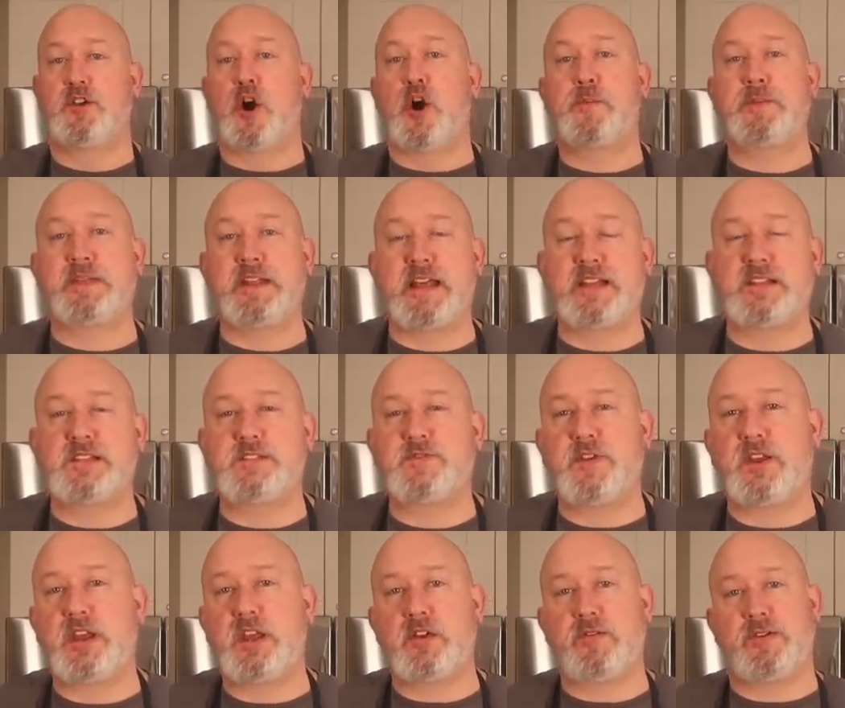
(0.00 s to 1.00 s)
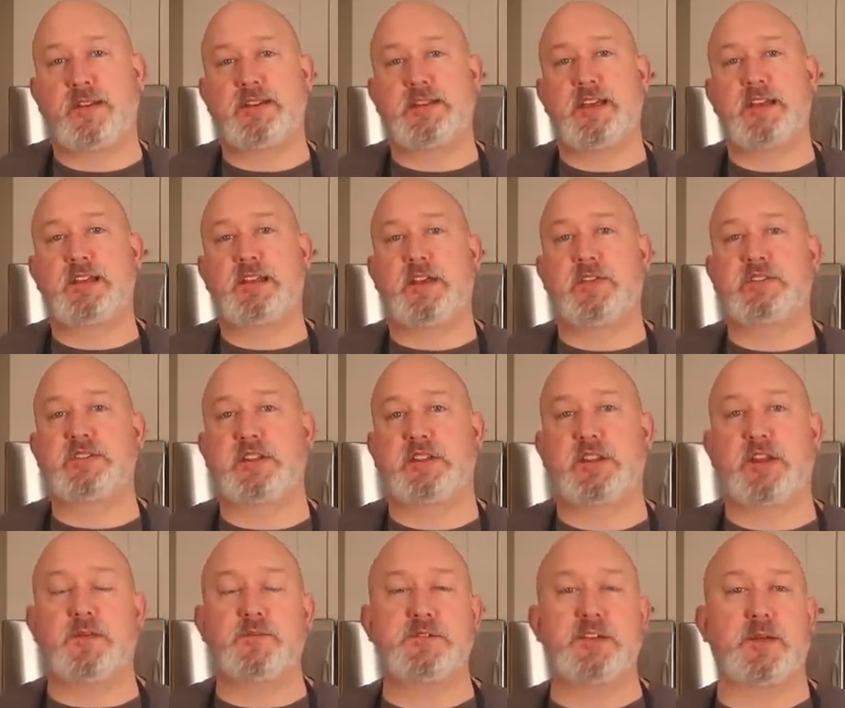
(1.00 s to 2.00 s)
Hope you liked this video. If you did, give us a
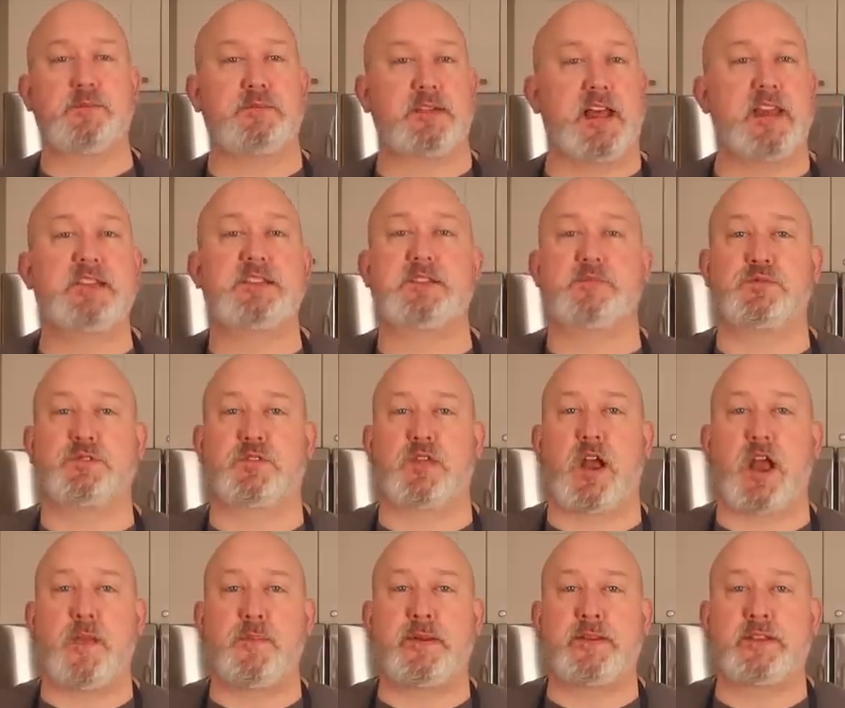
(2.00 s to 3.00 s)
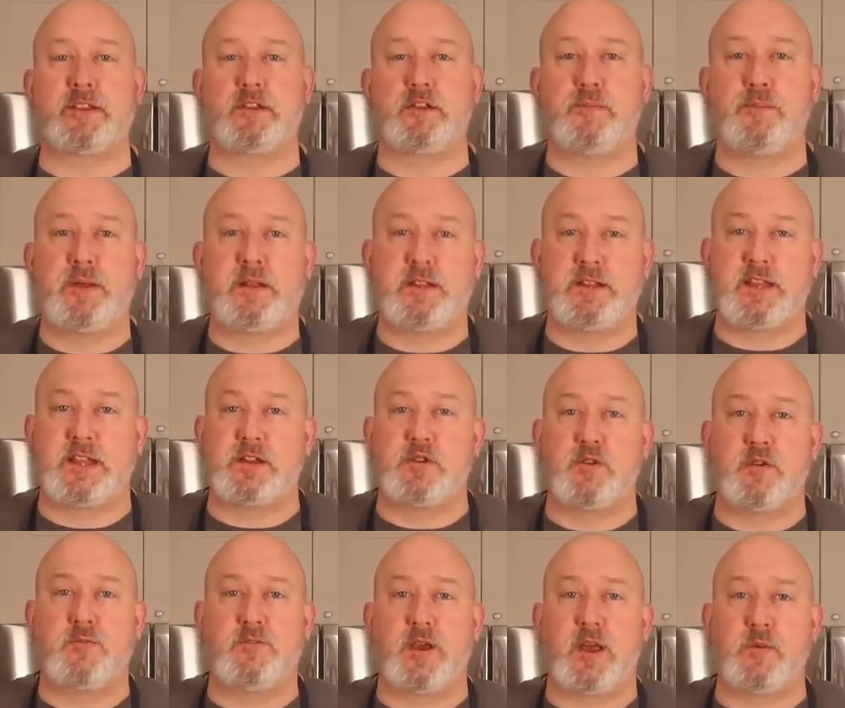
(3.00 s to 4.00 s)
thumbs up, like, subscribe, hit the little bell to get
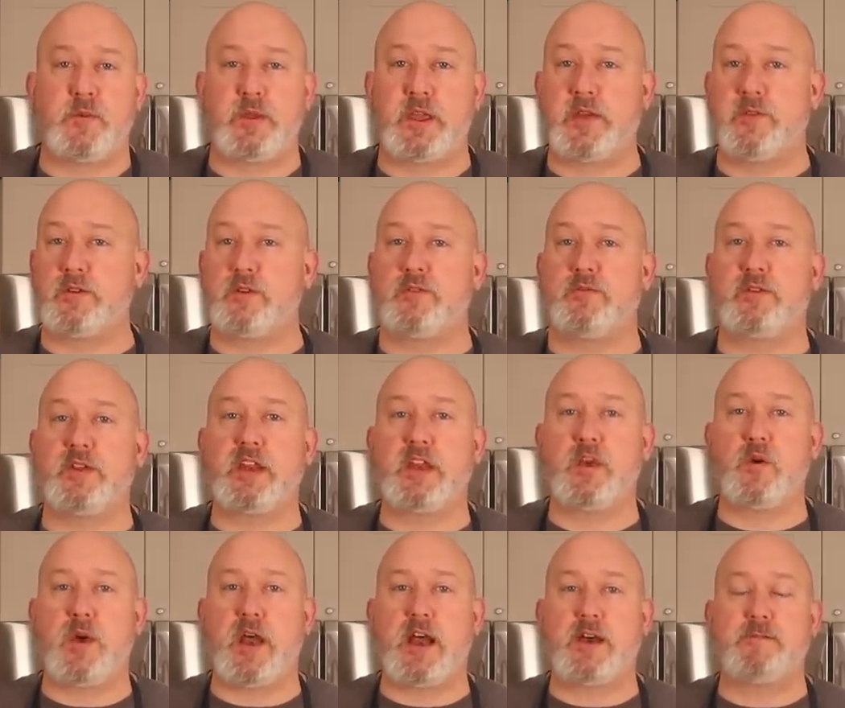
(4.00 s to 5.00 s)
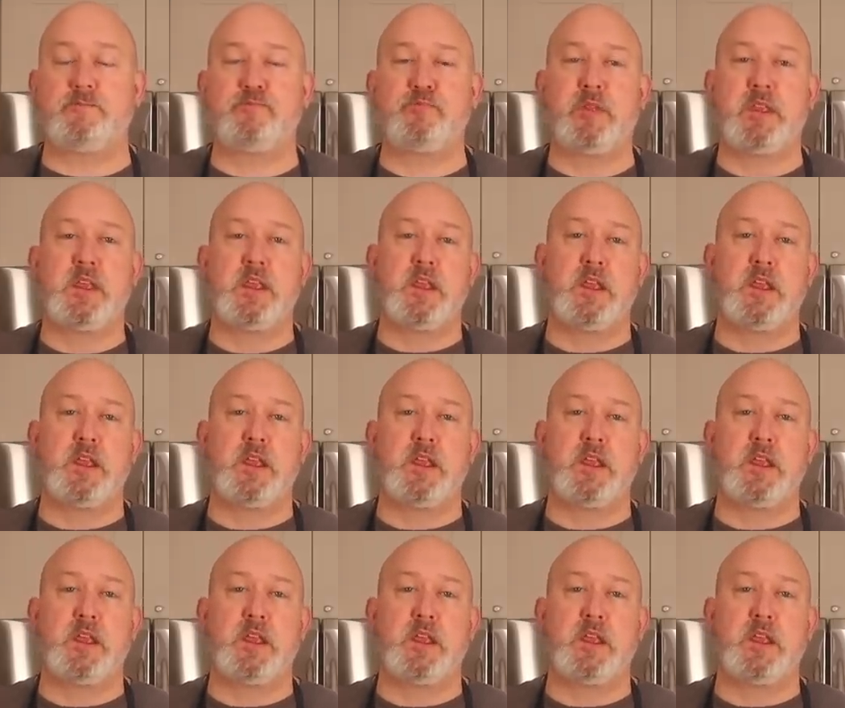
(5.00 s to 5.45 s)
notified when we have a new video out.